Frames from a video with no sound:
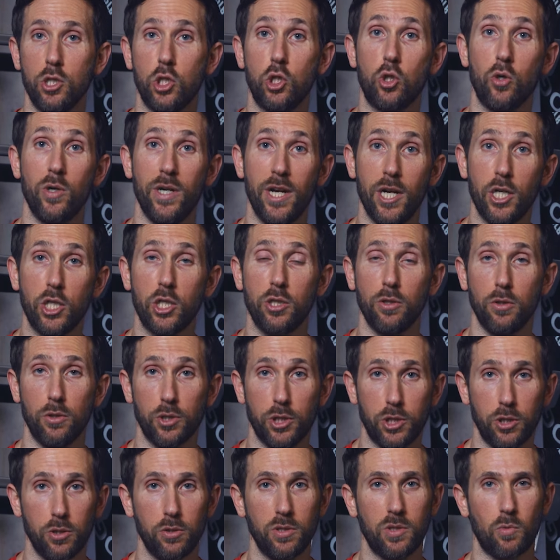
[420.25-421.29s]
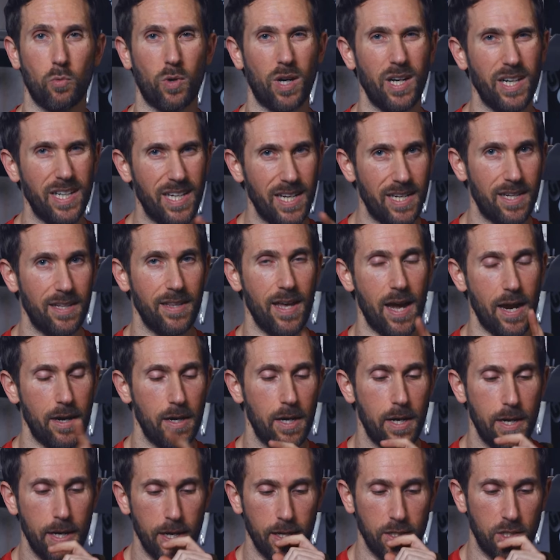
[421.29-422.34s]
traditional shoes. And we're going to get to that
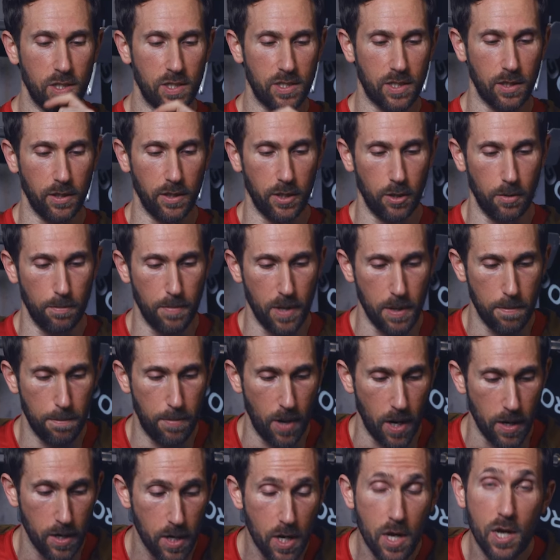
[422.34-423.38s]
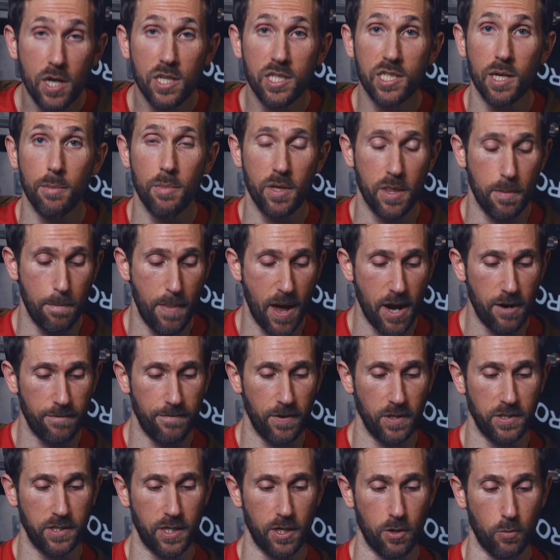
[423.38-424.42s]
in just a little bit. But some of the
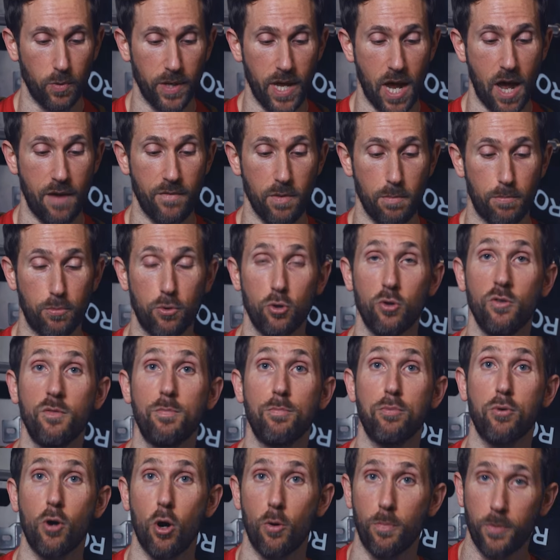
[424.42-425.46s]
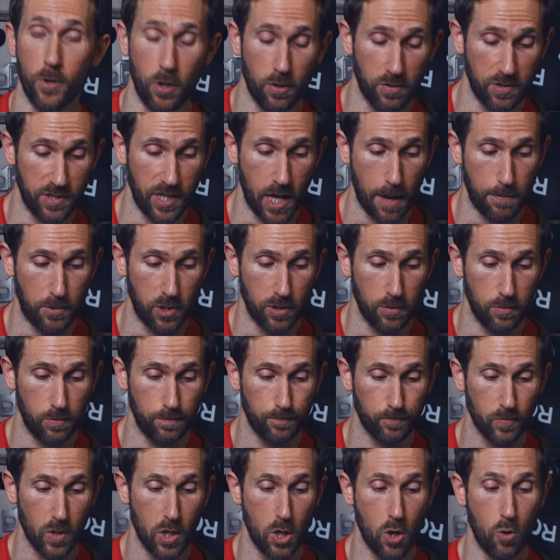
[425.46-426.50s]
benefits here, we have improved proprioception
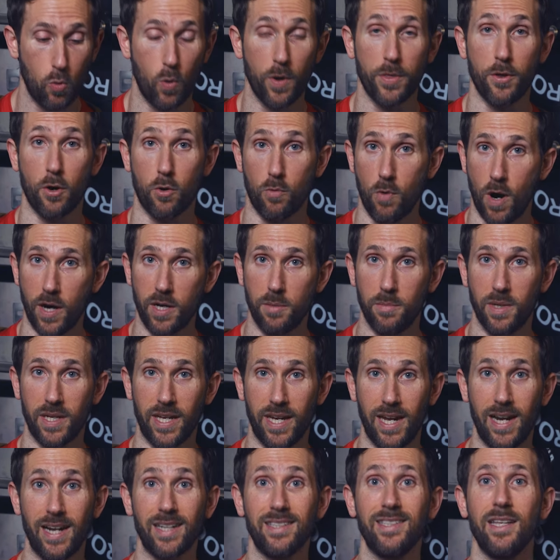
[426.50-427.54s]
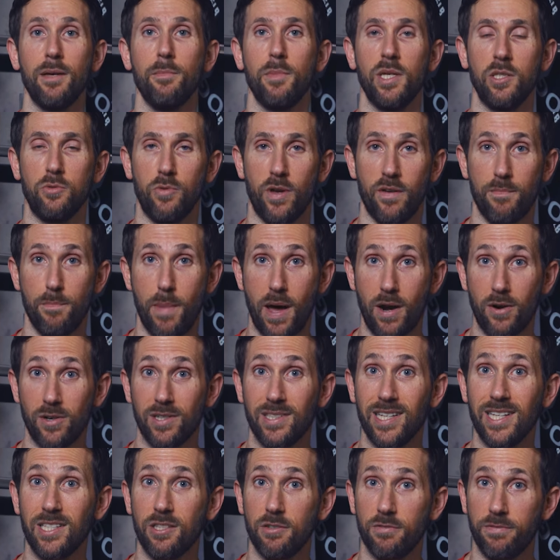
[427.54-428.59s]
with our running mechanics. That means we have better
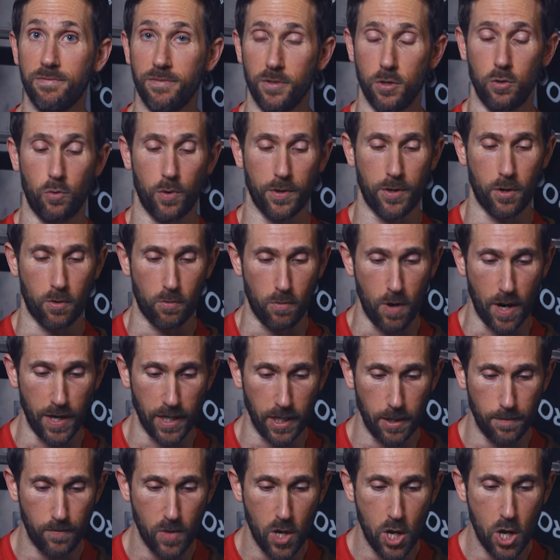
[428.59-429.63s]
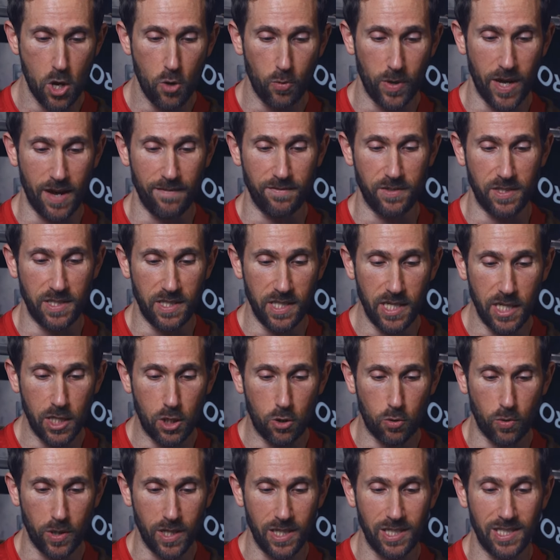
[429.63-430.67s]
sense of feel with our running. We have
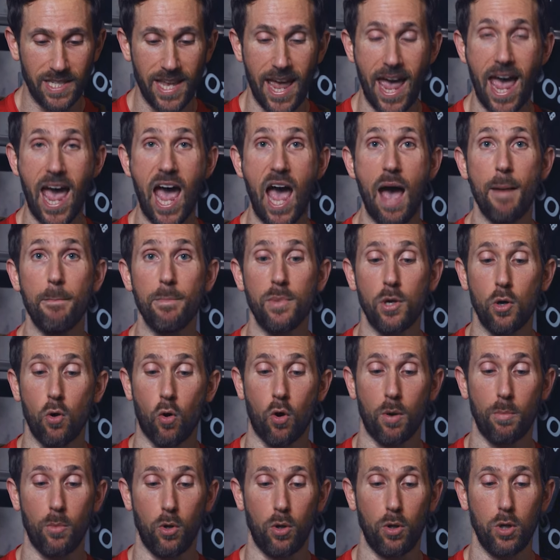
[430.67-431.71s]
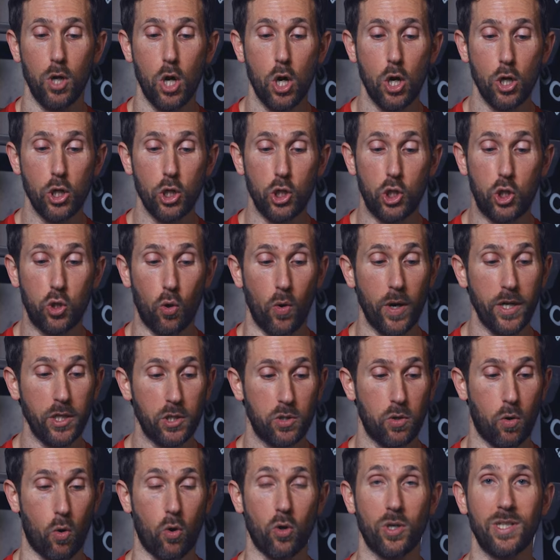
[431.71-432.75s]
decreased abnormal joint
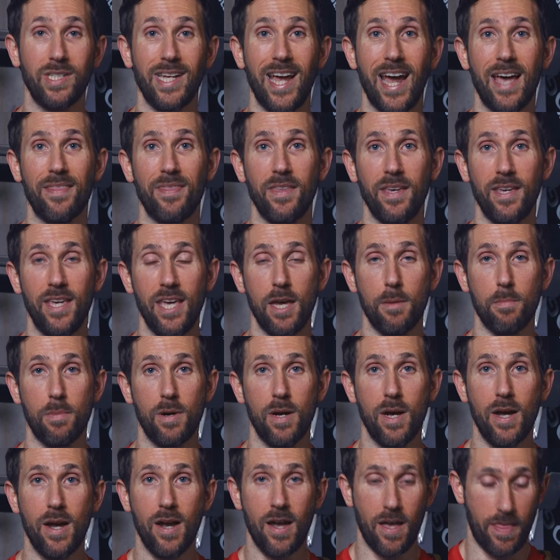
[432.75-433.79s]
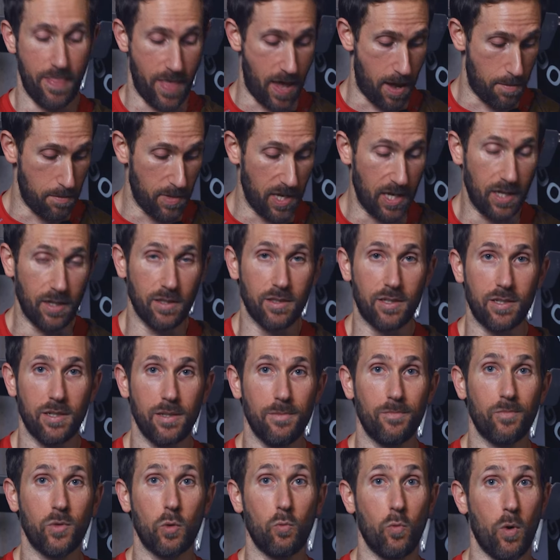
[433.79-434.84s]
torques at the hip. That means
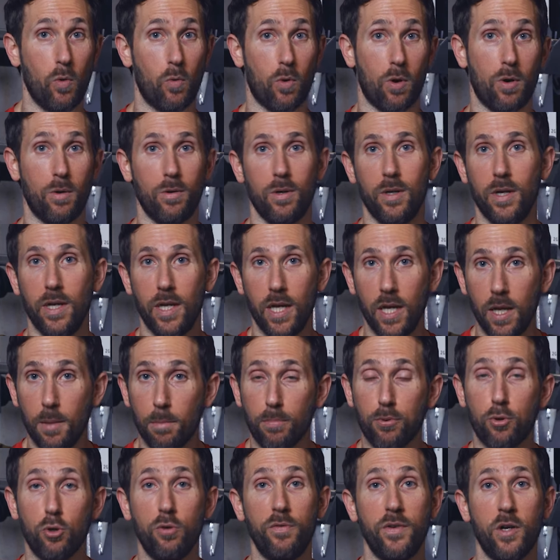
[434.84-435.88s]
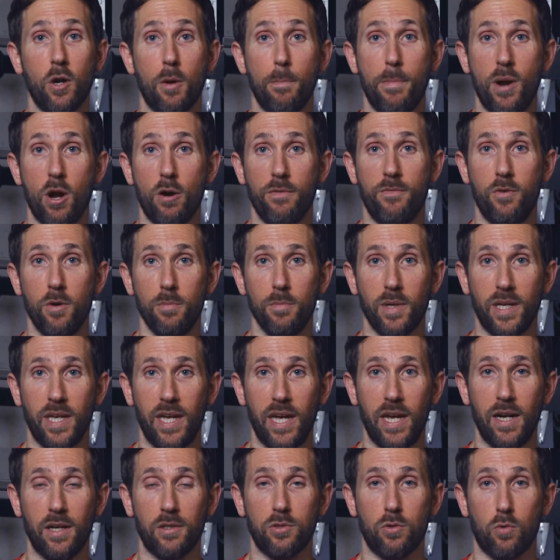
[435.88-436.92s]
when we're improving our barefoot
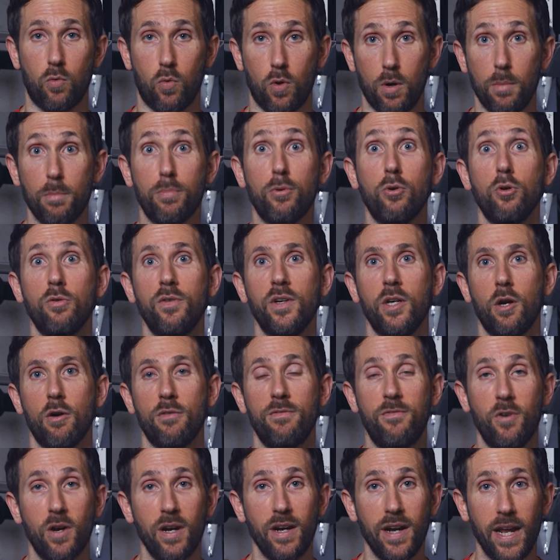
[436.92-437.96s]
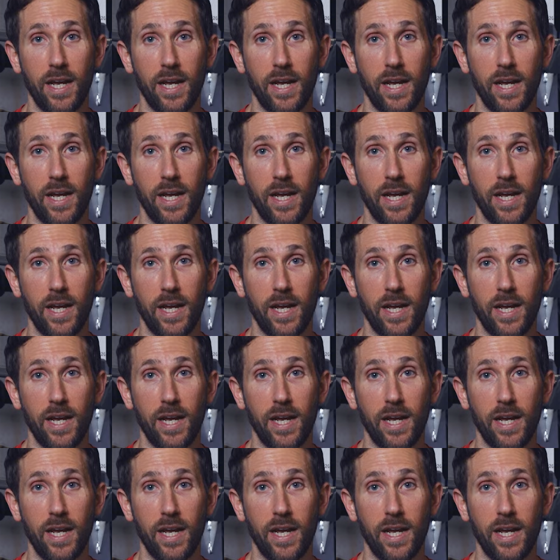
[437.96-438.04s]
mechanics or we're improving our foot and